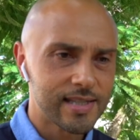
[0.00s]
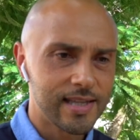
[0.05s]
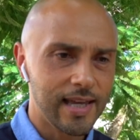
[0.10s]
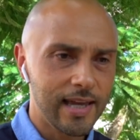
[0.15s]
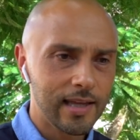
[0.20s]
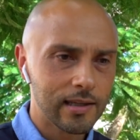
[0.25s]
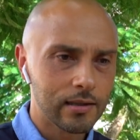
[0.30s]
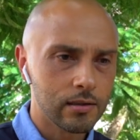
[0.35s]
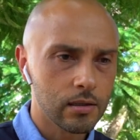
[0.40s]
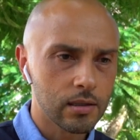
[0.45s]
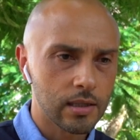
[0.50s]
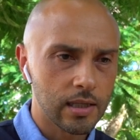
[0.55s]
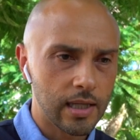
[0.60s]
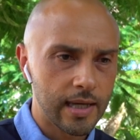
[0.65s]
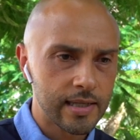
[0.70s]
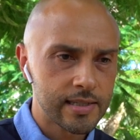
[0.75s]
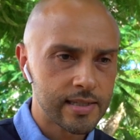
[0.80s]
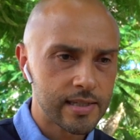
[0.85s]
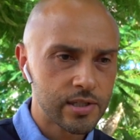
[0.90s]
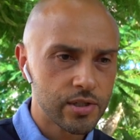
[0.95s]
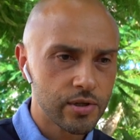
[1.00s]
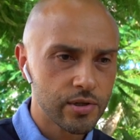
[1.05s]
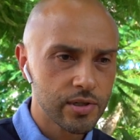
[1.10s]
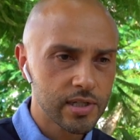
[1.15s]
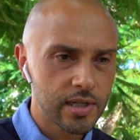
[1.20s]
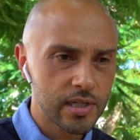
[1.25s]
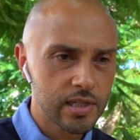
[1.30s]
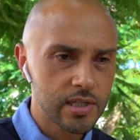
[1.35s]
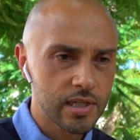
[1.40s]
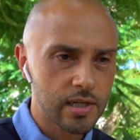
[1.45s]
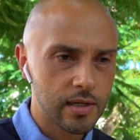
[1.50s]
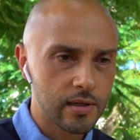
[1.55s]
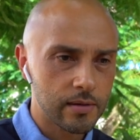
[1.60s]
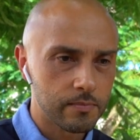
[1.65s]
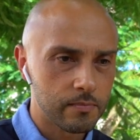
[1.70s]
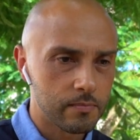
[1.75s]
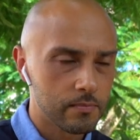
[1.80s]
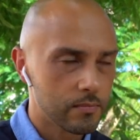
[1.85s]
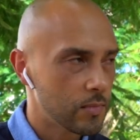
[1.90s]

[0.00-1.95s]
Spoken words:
day look like? Since you're such a